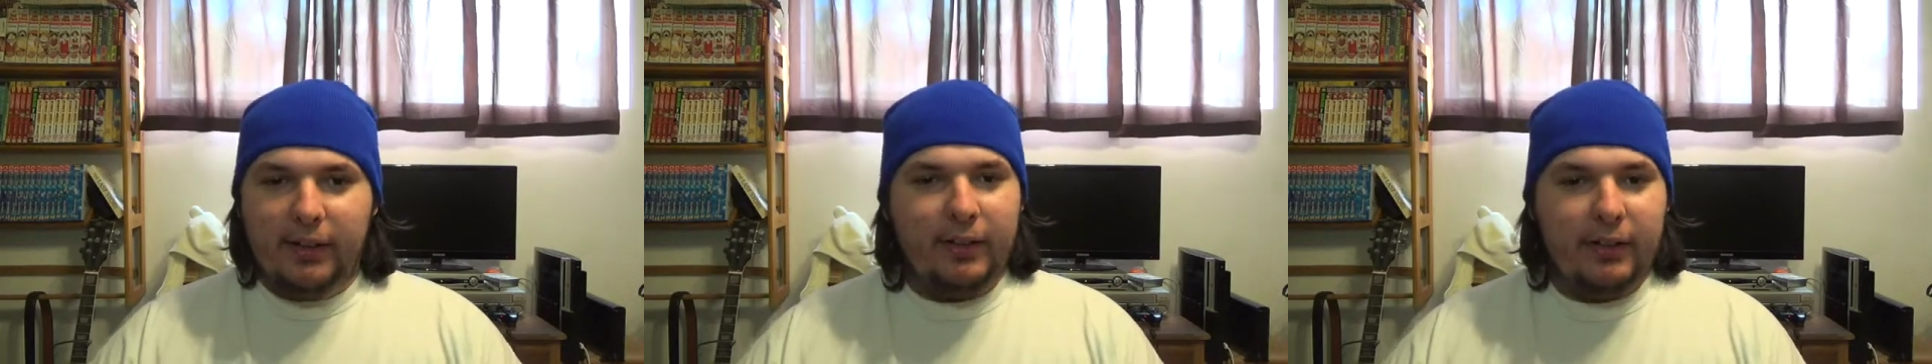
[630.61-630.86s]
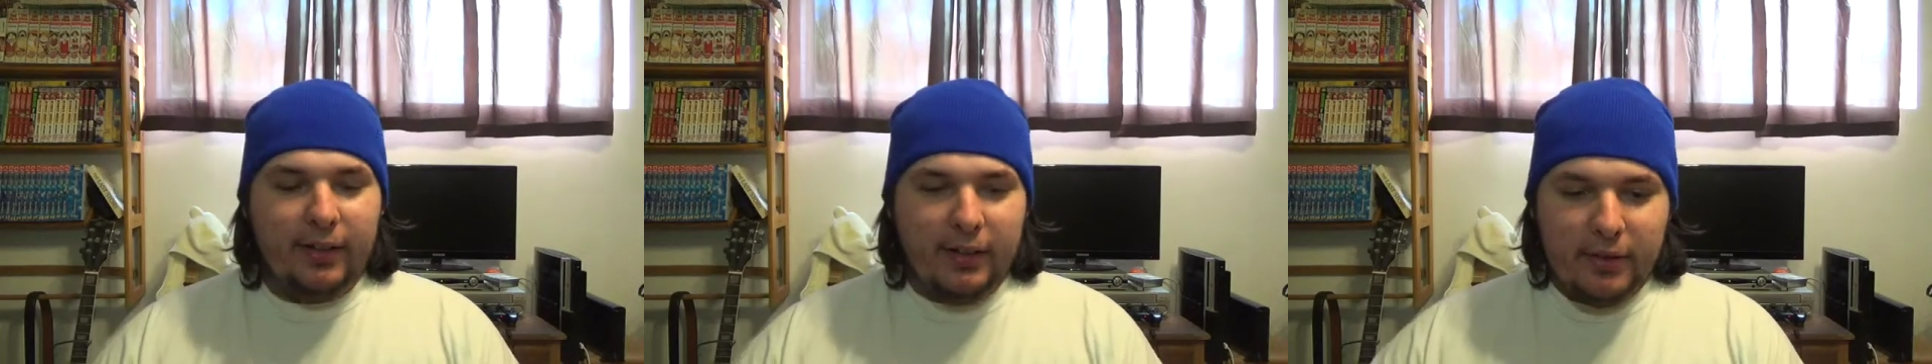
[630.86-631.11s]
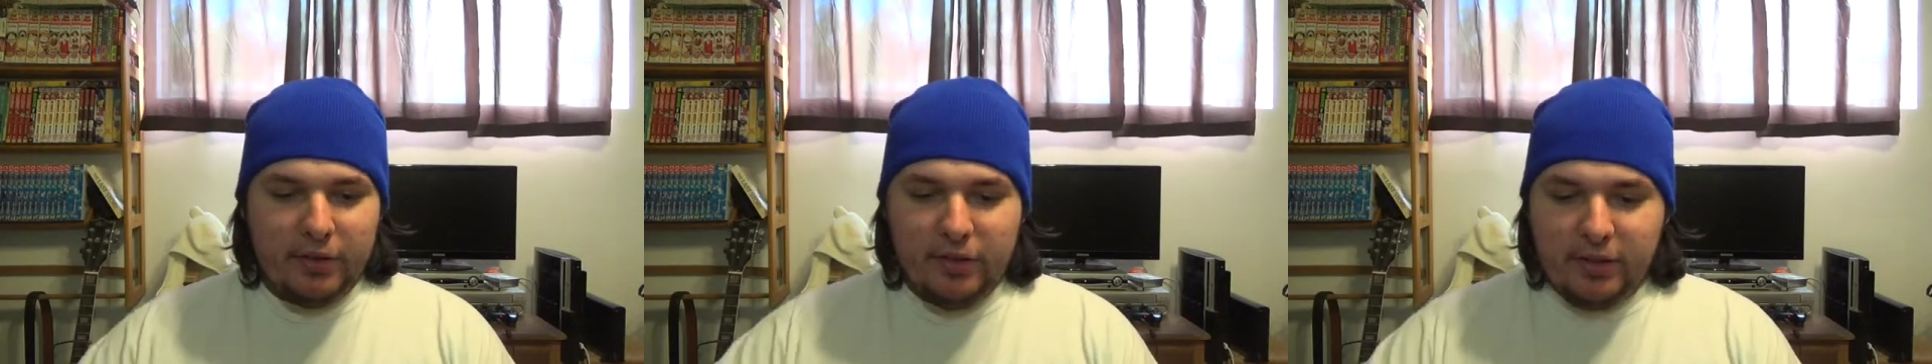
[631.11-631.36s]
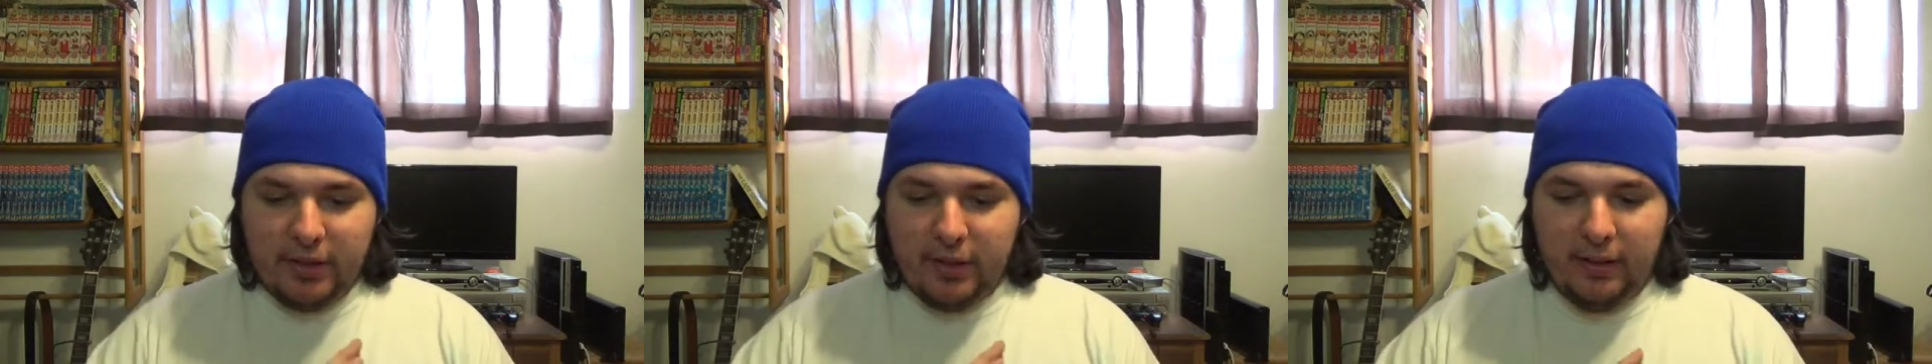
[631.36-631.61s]
it was
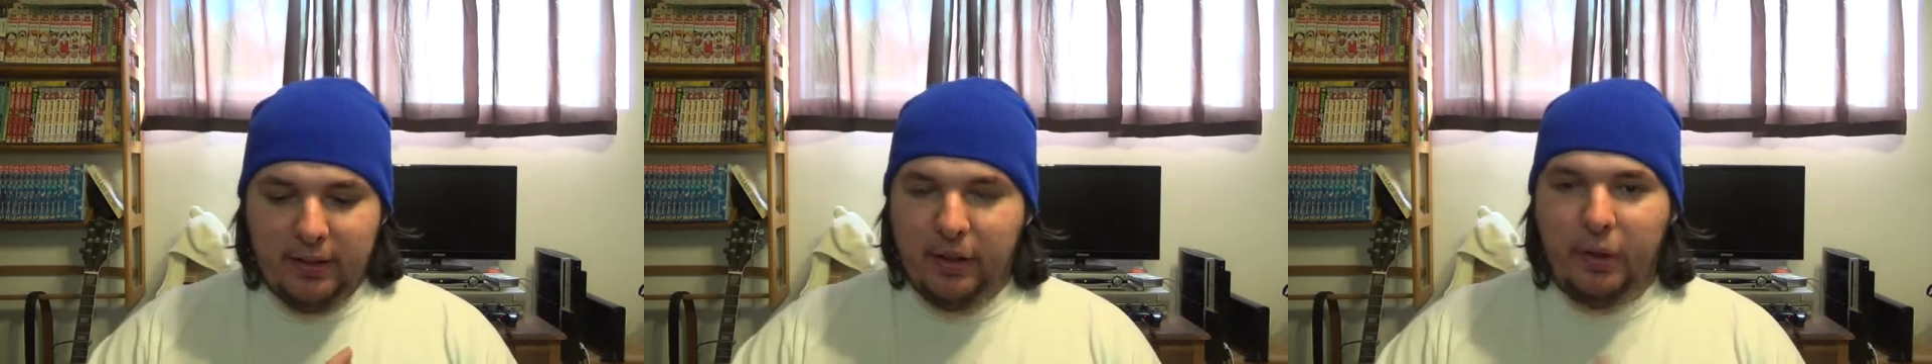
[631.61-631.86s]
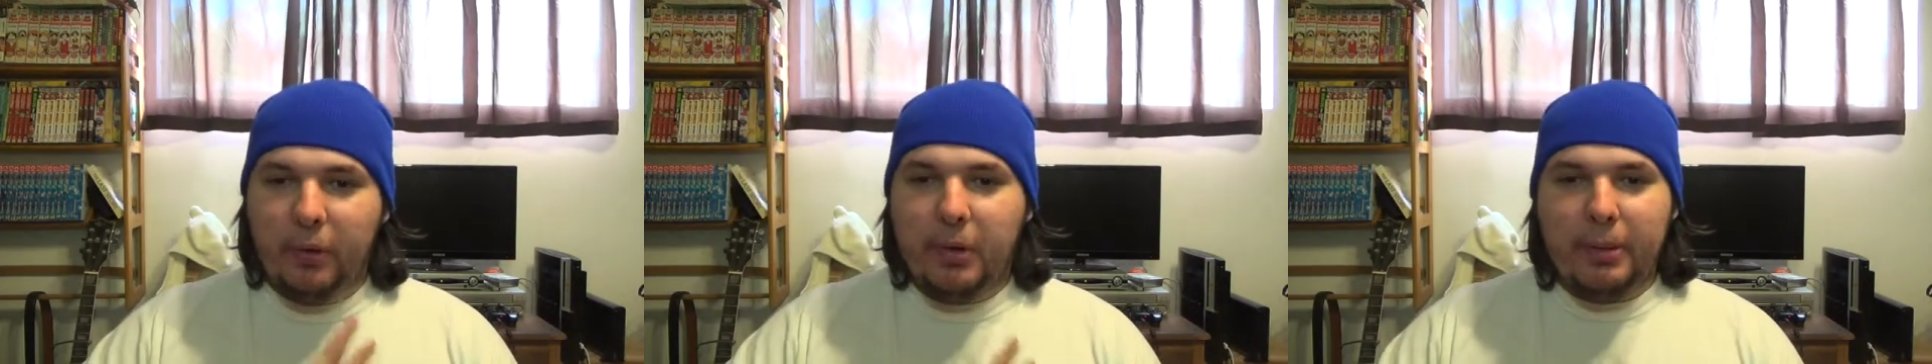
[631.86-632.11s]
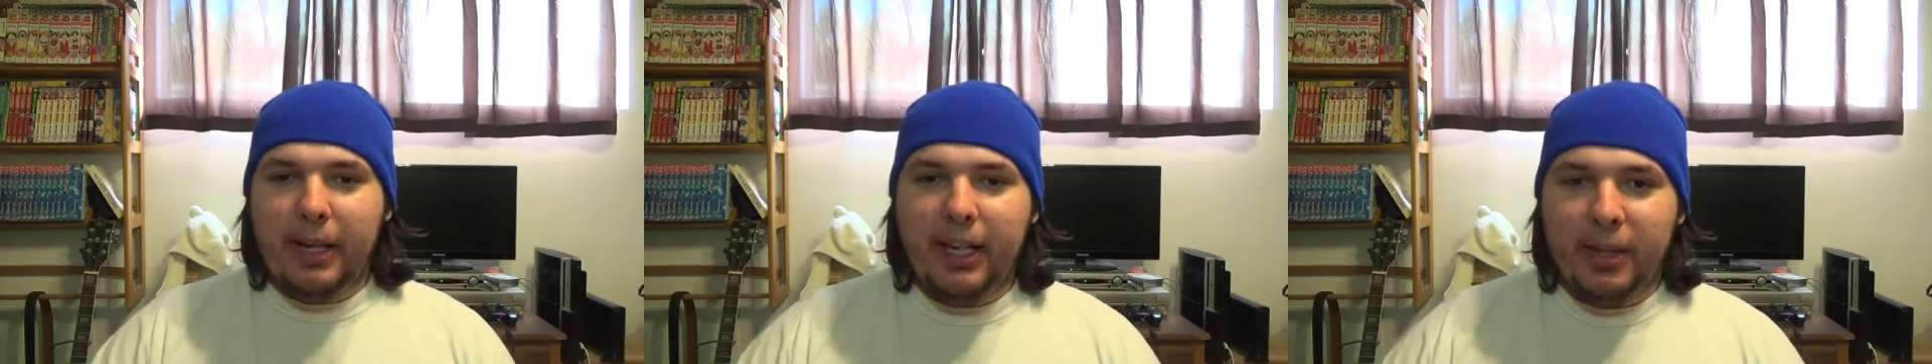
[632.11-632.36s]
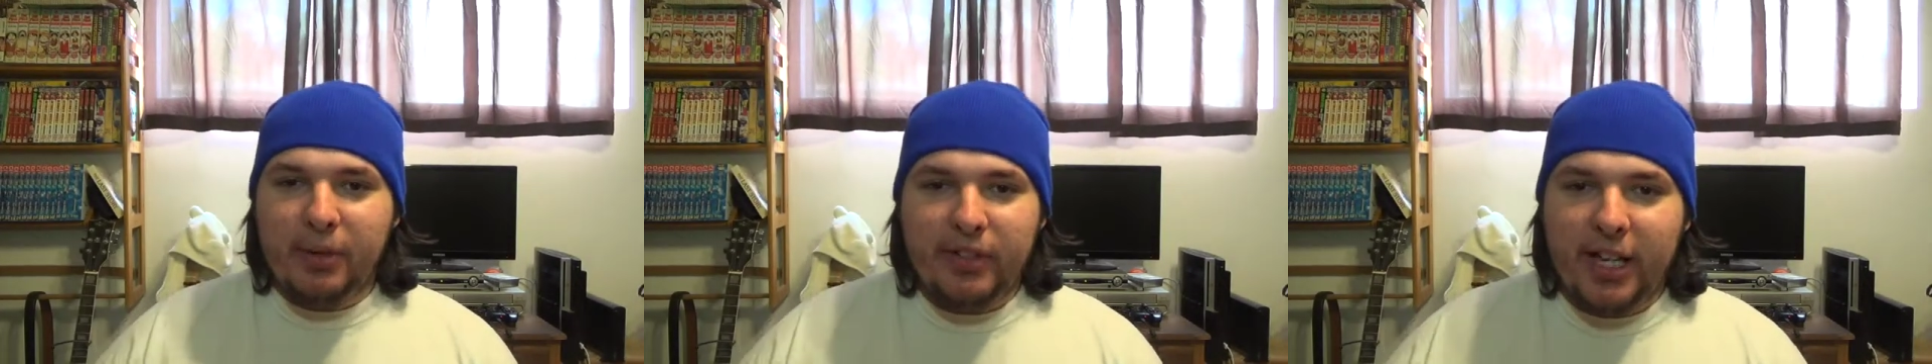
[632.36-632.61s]
just, you know, the beginning
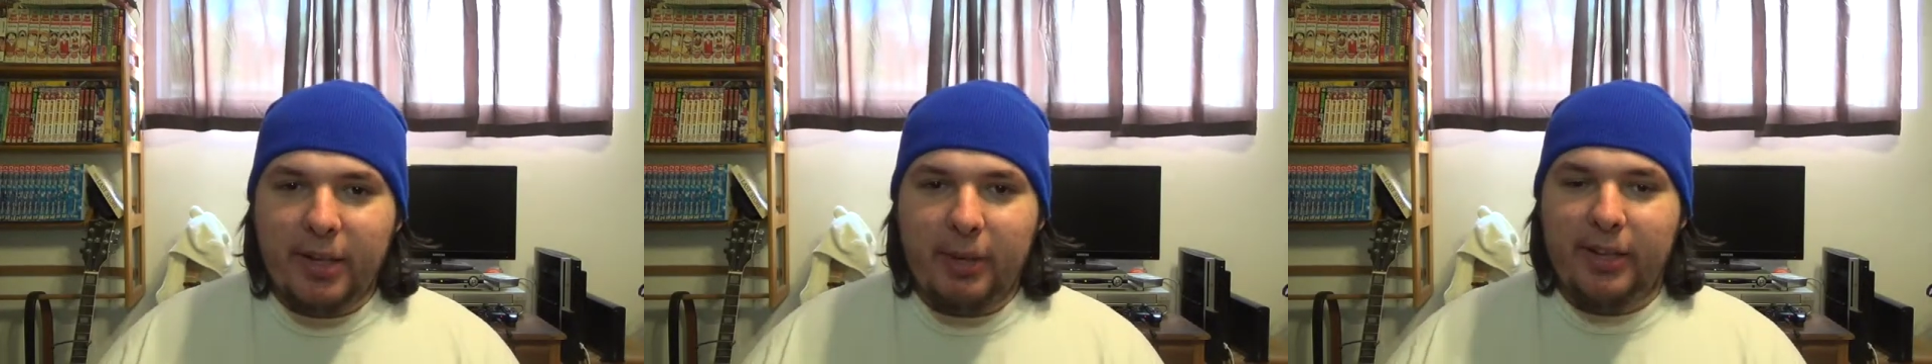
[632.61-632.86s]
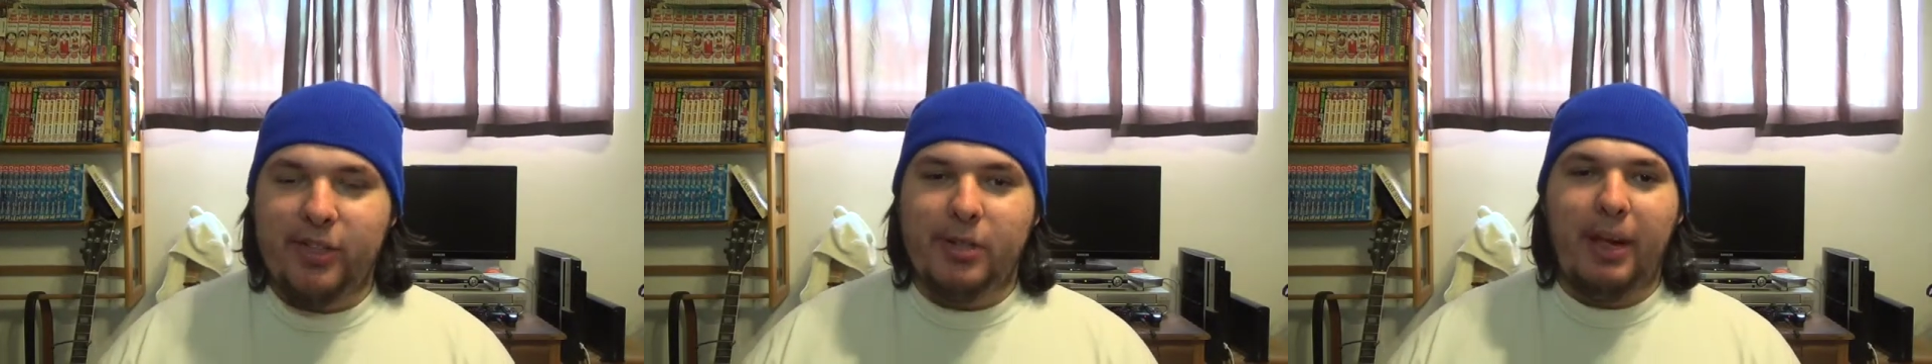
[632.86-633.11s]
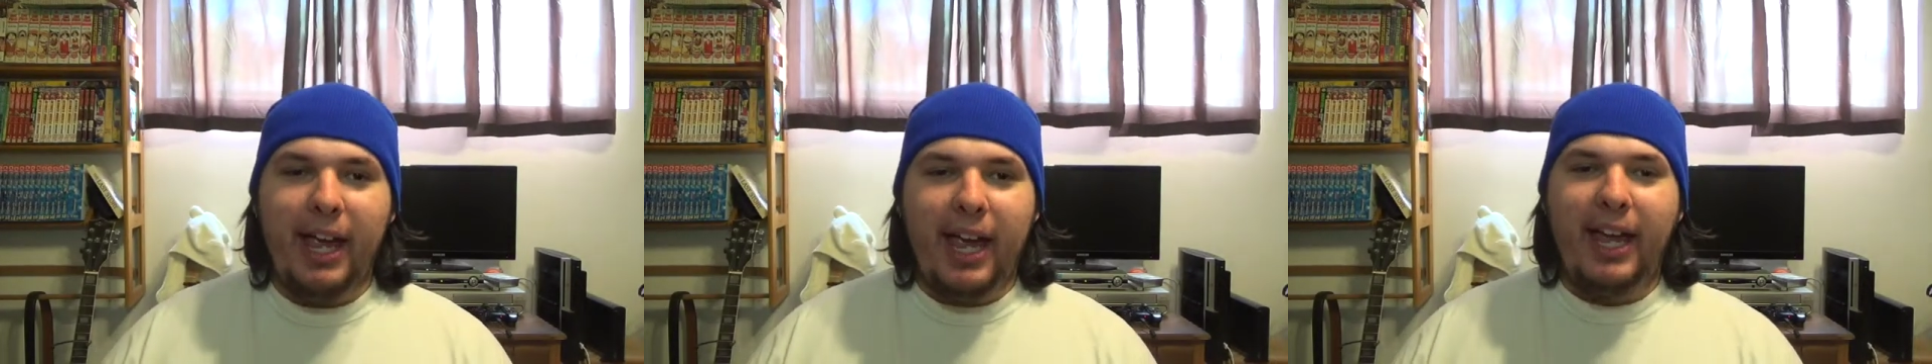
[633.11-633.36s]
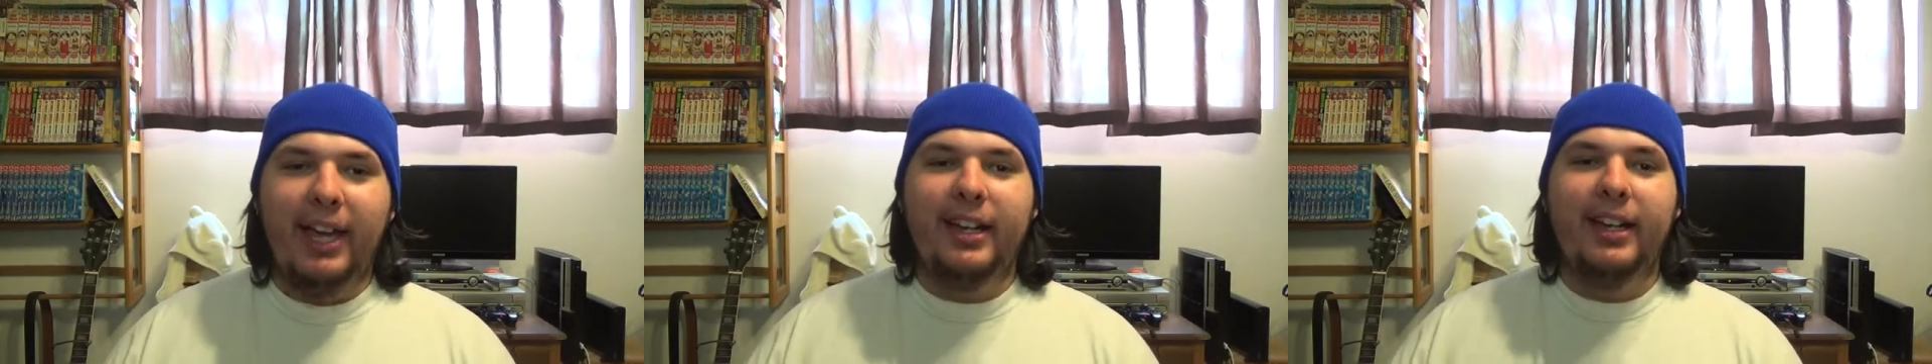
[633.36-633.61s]
of the movie takes place in
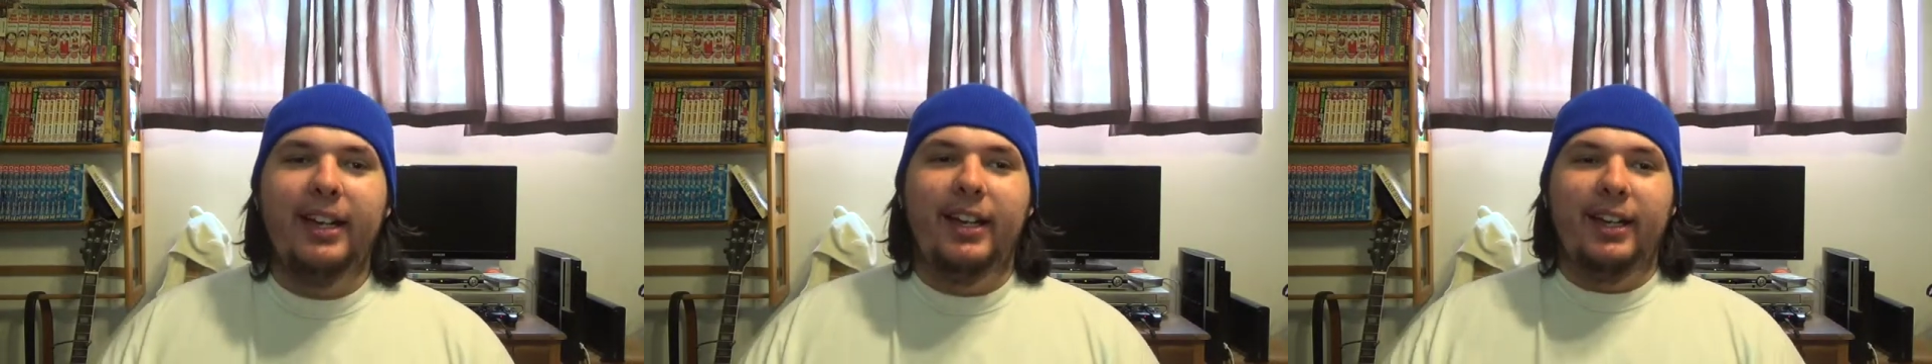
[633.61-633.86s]
Japan.